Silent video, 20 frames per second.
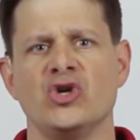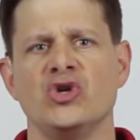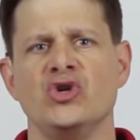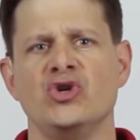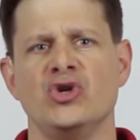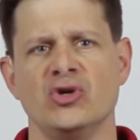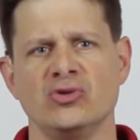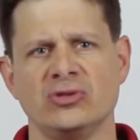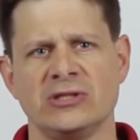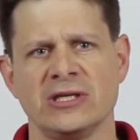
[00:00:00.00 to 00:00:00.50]

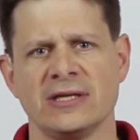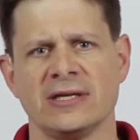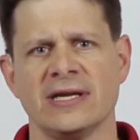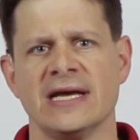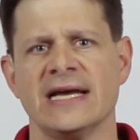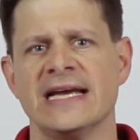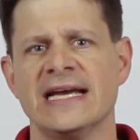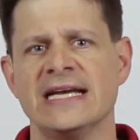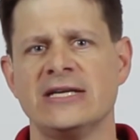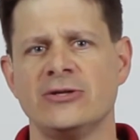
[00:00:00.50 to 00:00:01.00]

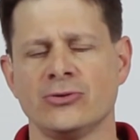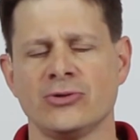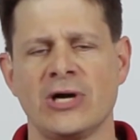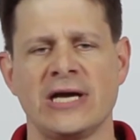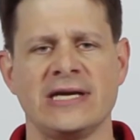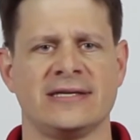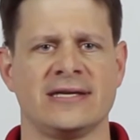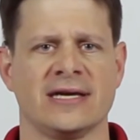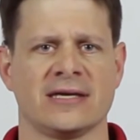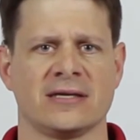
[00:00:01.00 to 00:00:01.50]
using
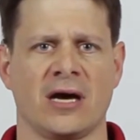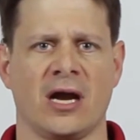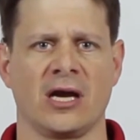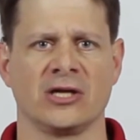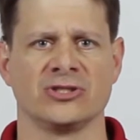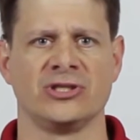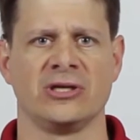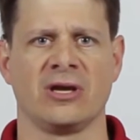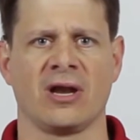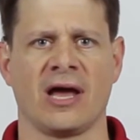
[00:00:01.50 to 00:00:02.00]
integrated
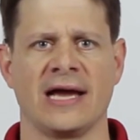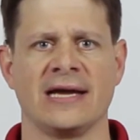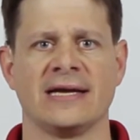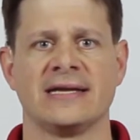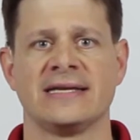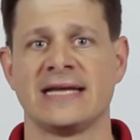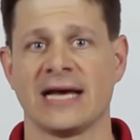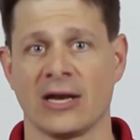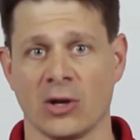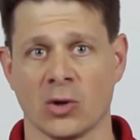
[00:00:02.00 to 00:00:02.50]
technology
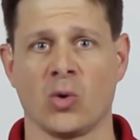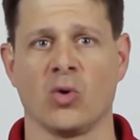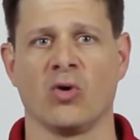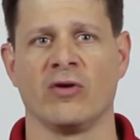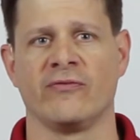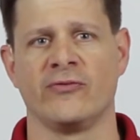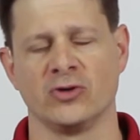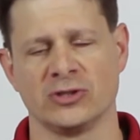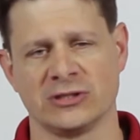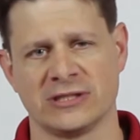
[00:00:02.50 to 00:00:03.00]
like
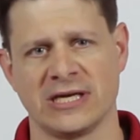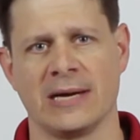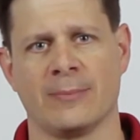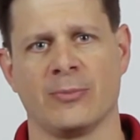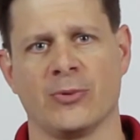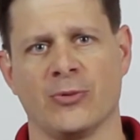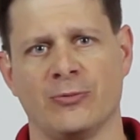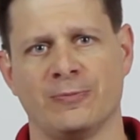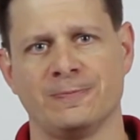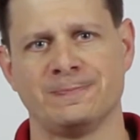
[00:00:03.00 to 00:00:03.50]
telecoil, for
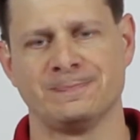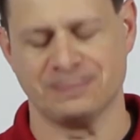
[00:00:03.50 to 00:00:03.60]
example.